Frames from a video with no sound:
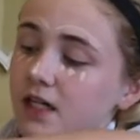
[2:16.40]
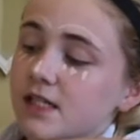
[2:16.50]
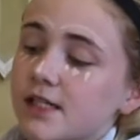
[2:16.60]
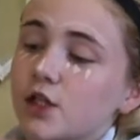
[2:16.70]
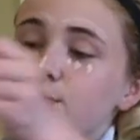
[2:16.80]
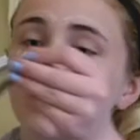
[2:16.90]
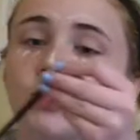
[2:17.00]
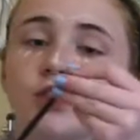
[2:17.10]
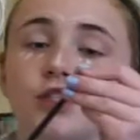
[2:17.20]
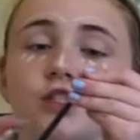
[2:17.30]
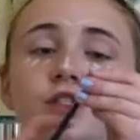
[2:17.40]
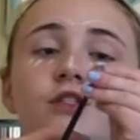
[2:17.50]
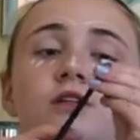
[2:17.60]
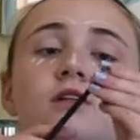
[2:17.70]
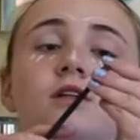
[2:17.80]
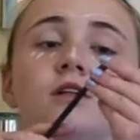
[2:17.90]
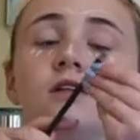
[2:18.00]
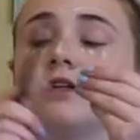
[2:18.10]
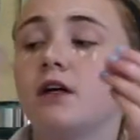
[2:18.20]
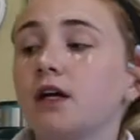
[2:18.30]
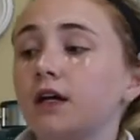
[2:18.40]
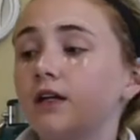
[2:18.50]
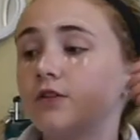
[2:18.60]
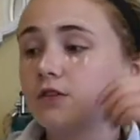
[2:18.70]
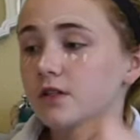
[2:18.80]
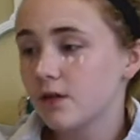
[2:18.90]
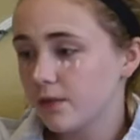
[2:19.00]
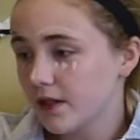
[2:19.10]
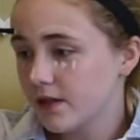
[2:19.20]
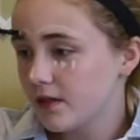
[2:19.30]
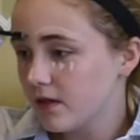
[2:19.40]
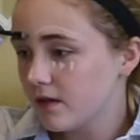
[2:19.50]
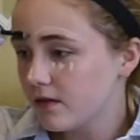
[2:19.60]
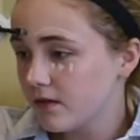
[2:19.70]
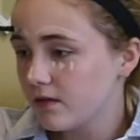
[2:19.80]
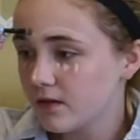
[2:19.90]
concealer brush and you just like blend it in.